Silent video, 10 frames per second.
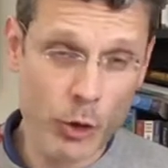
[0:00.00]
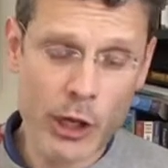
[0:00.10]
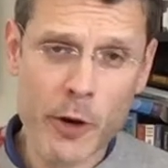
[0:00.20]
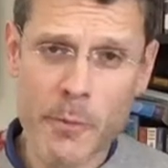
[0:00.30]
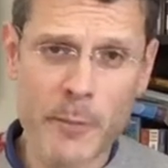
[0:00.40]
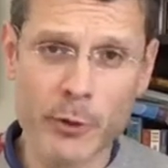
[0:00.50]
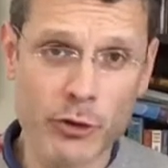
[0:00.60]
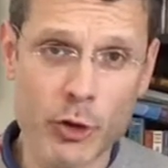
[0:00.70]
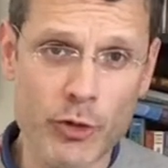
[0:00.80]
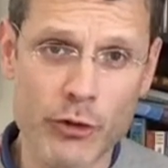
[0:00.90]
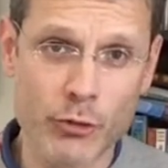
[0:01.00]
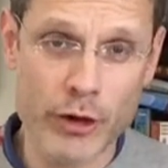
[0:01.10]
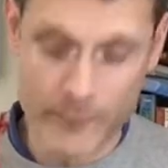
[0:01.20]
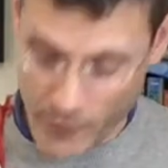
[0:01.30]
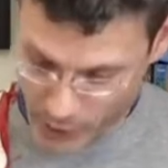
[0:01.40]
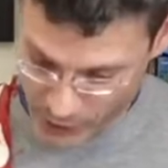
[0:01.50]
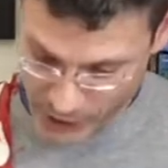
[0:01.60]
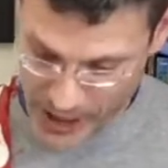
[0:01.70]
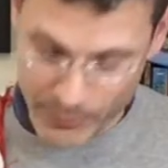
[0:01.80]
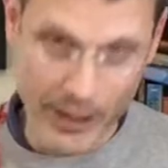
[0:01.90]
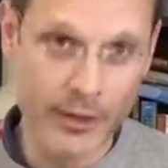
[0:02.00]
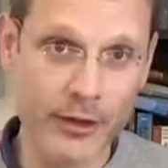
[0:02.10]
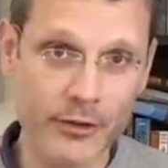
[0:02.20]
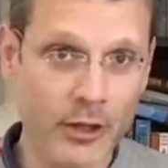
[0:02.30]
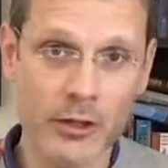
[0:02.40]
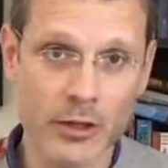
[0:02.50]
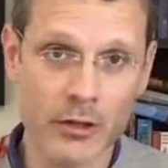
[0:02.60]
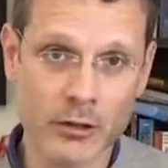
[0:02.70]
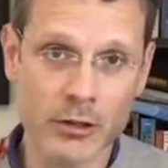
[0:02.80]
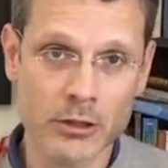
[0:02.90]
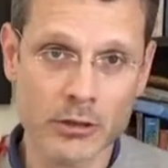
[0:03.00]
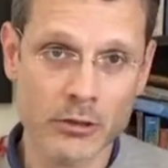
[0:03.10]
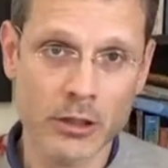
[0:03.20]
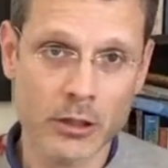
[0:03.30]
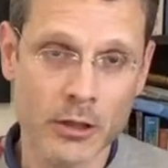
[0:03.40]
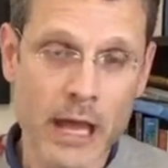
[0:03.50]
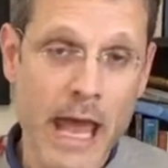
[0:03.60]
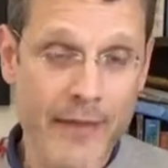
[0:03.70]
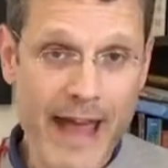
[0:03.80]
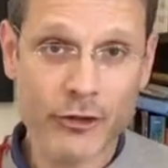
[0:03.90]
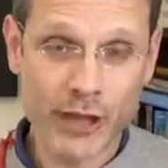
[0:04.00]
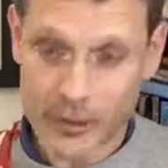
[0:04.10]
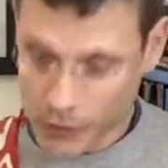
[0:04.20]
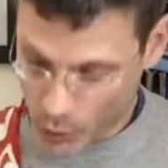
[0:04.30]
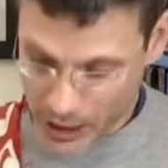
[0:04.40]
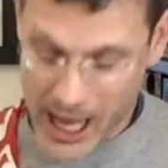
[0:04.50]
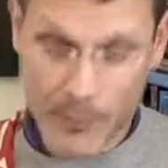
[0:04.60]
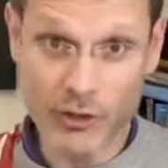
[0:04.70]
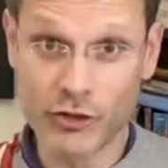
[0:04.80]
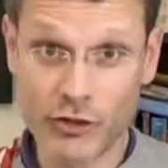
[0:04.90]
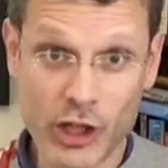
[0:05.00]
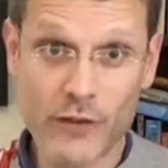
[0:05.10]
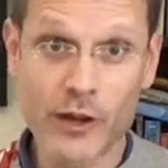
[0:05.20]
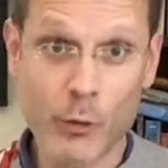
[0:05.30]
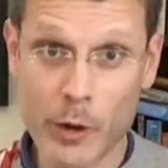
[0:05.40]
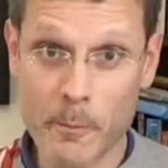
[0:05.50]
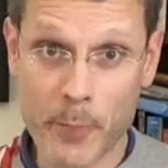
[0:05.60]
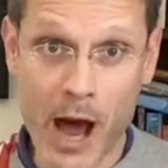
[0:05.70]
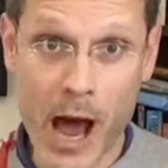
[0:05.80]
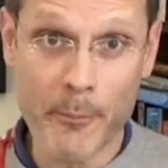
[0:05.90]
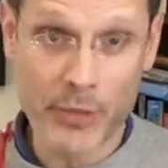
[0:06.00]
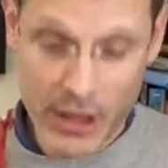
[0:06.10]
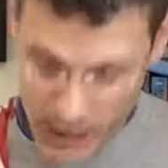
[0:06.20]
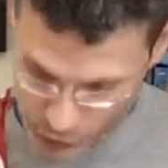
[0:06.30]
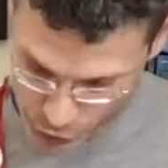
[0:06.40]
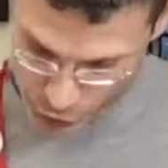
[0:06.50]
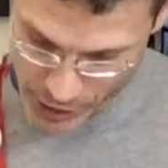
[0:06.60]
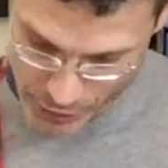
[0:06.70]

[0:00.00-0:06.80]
You hear people do this riff all the time like this. And that sounds okay, but Stevie would pop the E string.